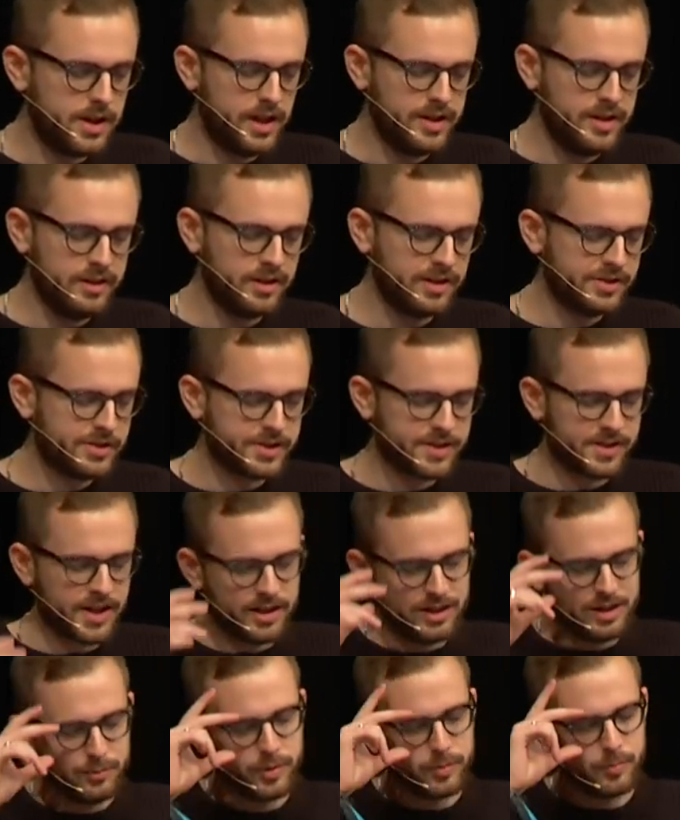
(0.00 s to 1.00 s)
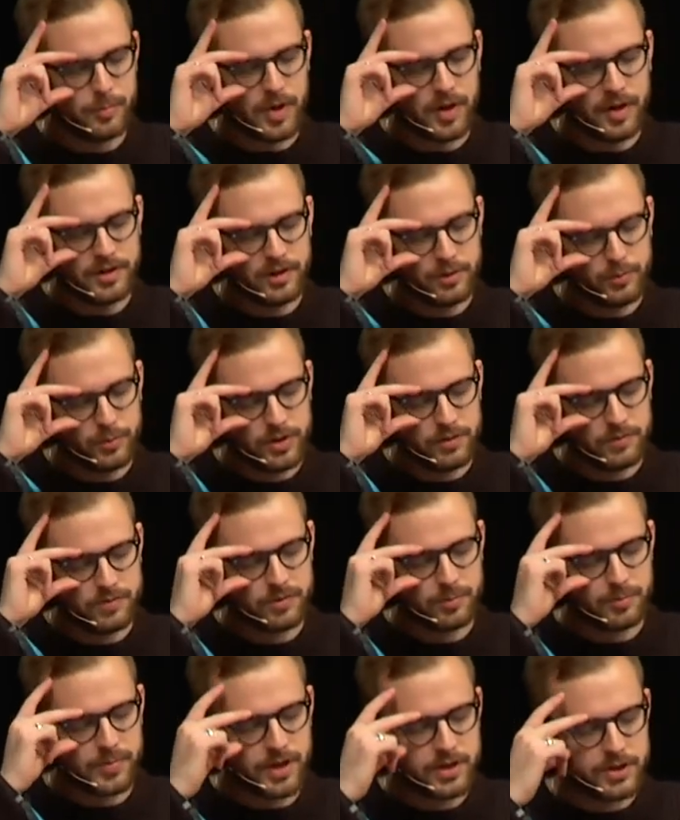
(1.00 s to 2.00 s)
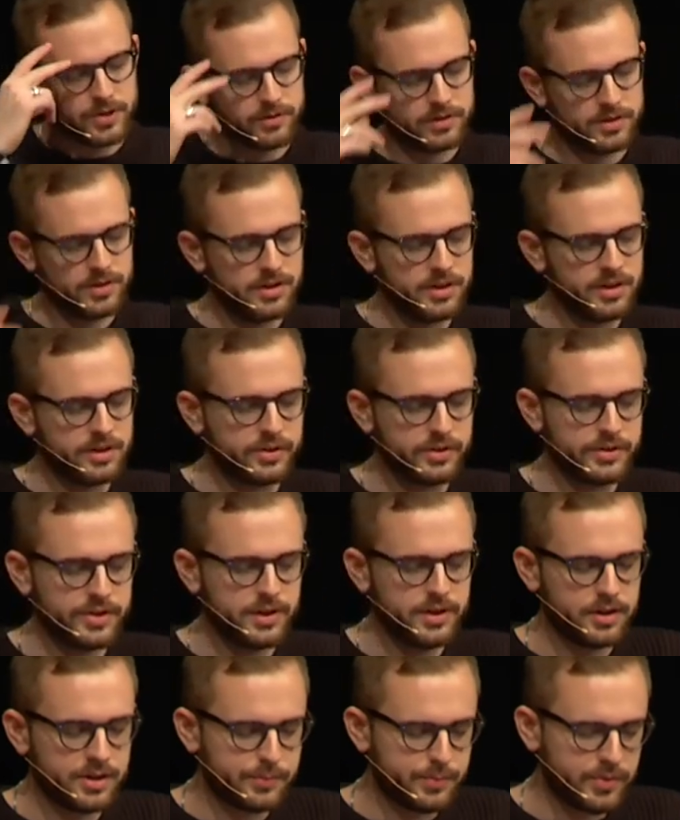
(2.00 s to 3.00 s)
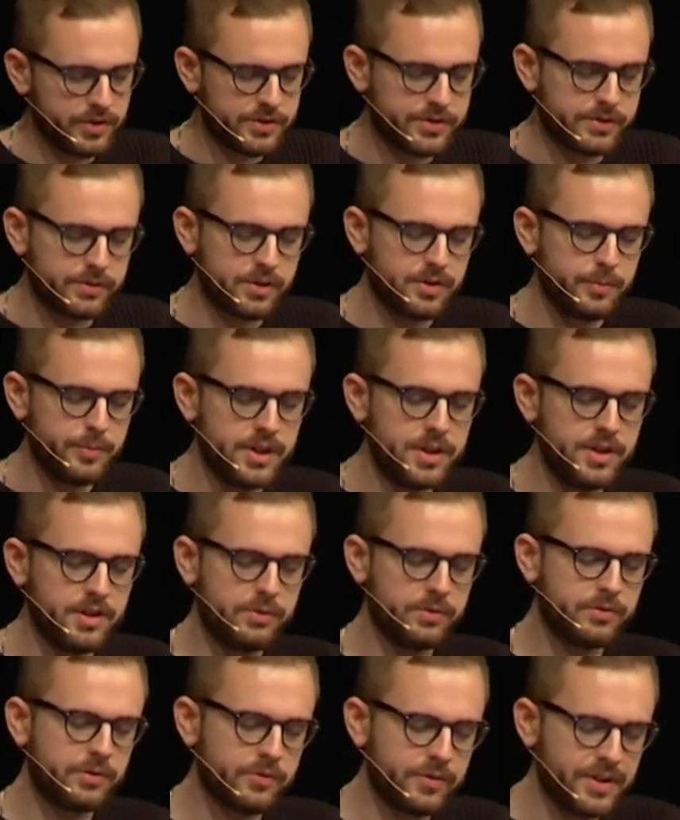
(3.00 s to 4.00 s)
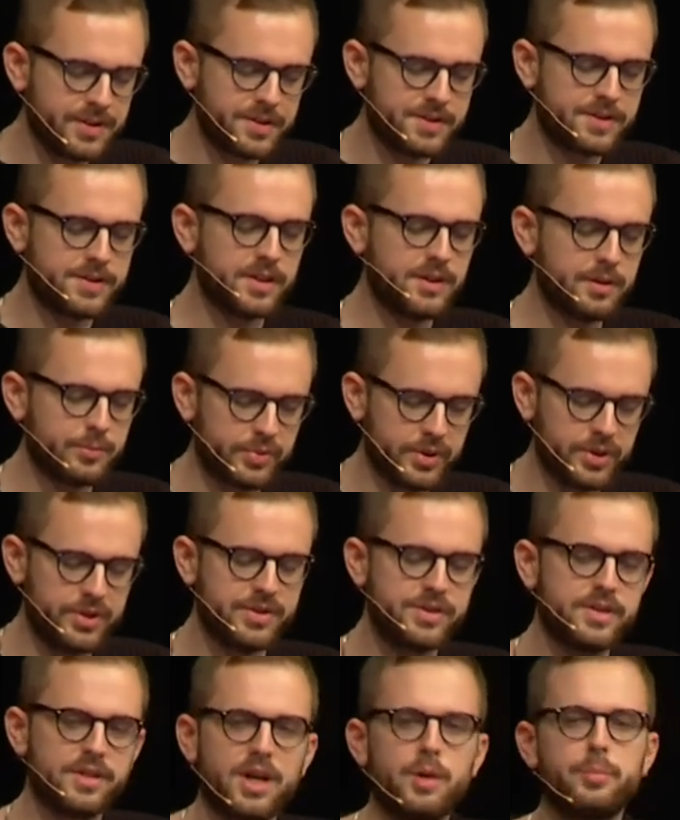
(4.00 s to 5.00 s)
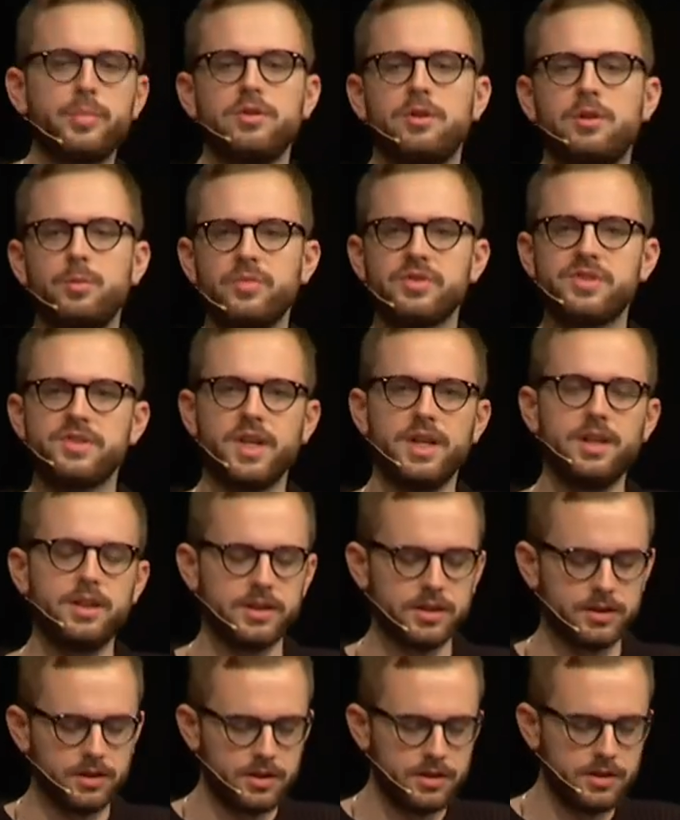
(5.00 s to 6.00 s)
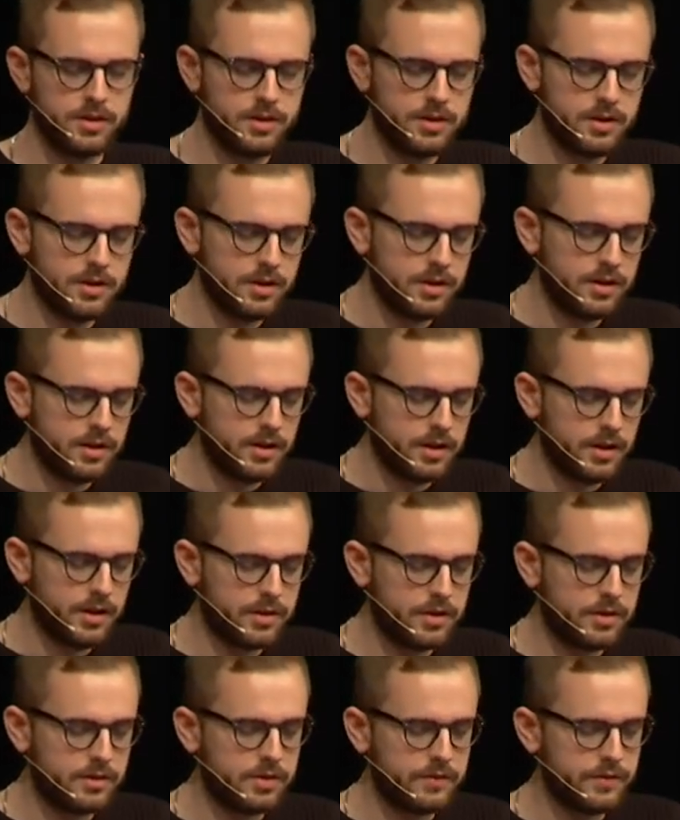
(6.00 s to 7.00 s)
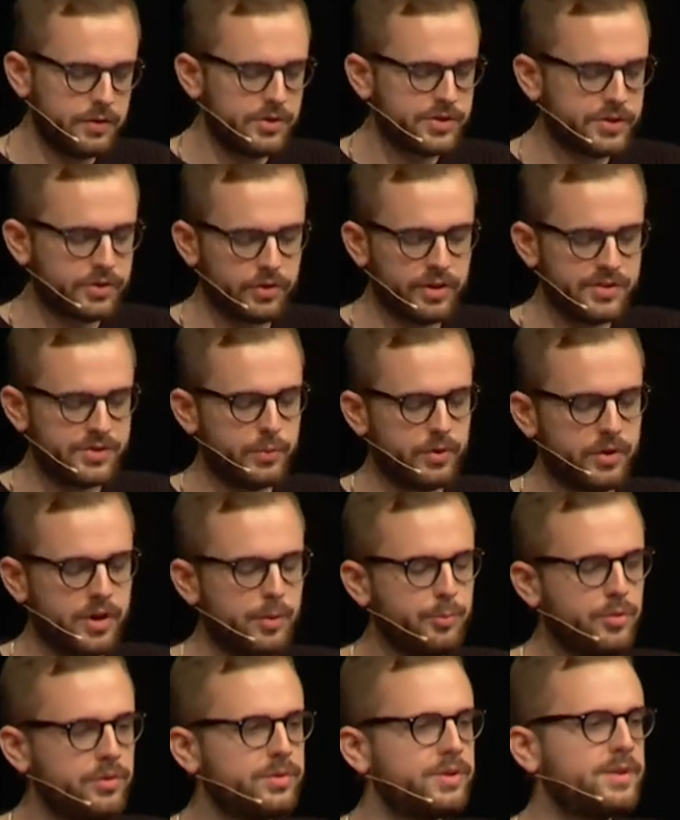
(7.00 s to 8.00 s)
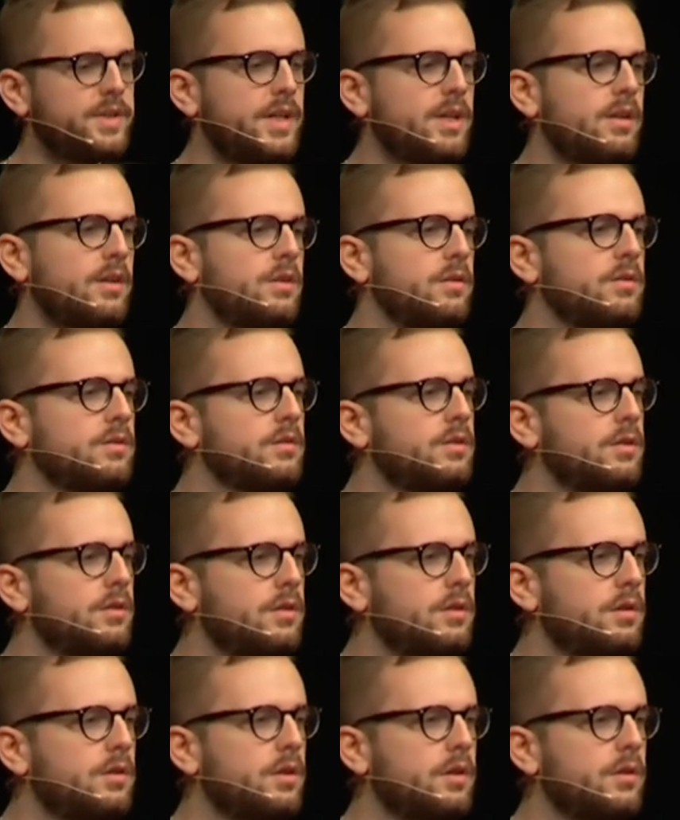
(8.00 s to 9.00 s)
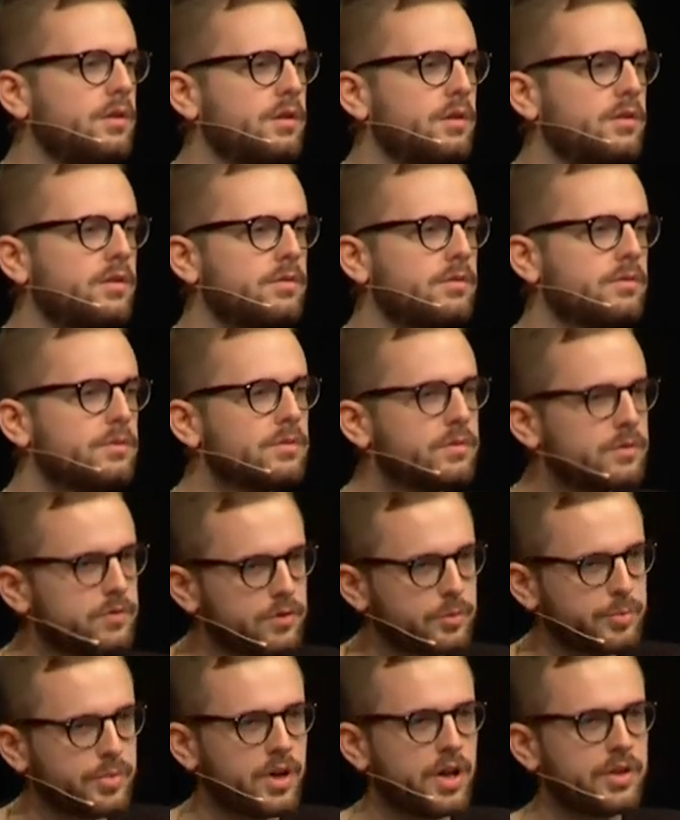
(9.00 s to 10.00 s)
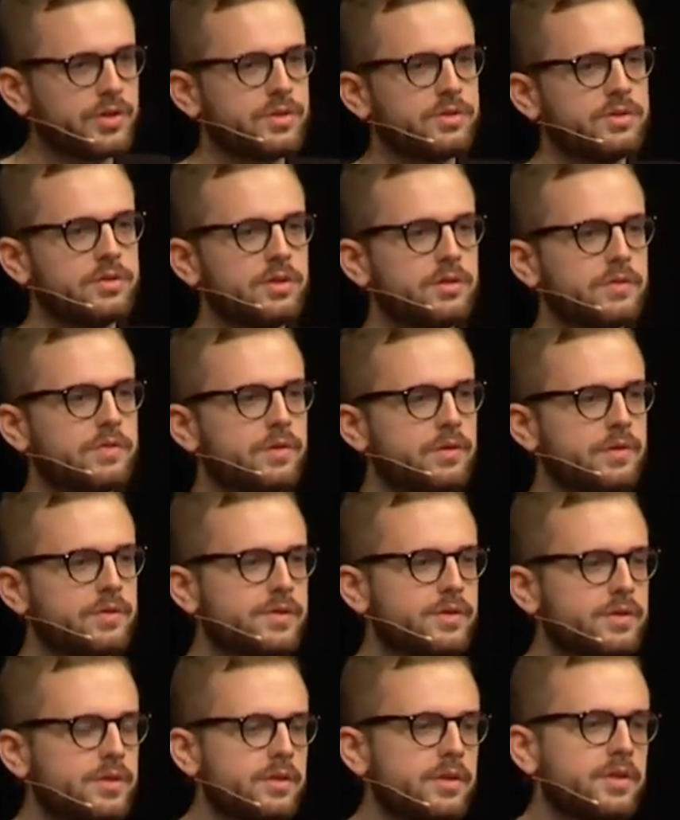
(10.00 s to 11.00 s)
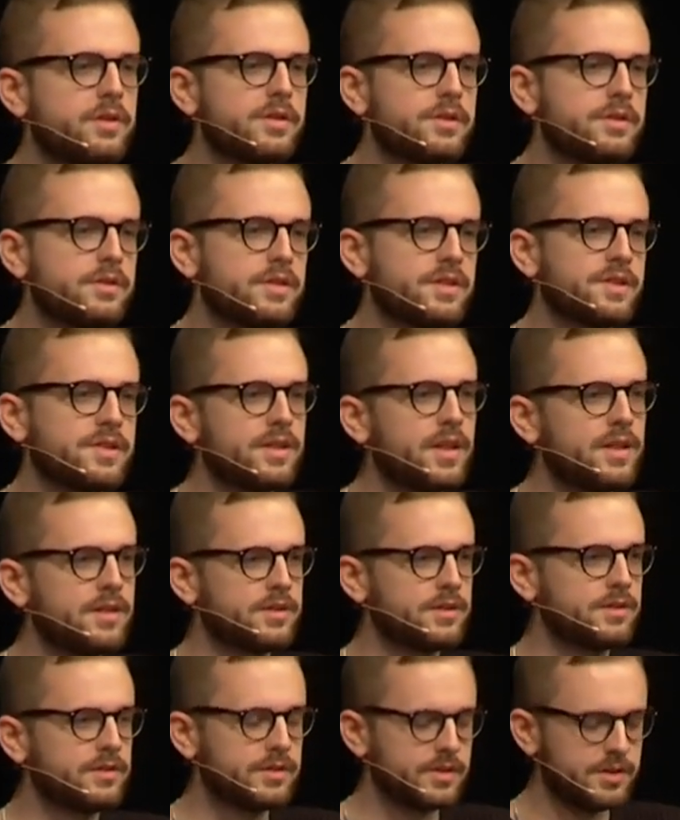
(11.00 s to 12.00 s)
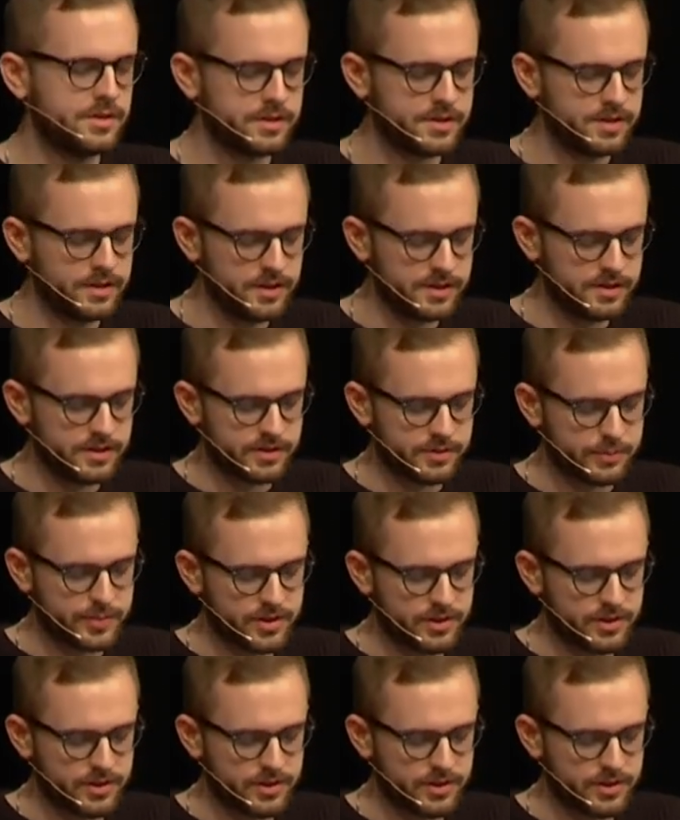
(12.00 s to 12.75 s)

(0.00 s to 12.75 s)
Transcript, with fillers: And in a society bombarded with information and increasingly exposed through the media to the risks and the breaches that happen almost daily, the few stories we are able to tell on repression of dissent and citizens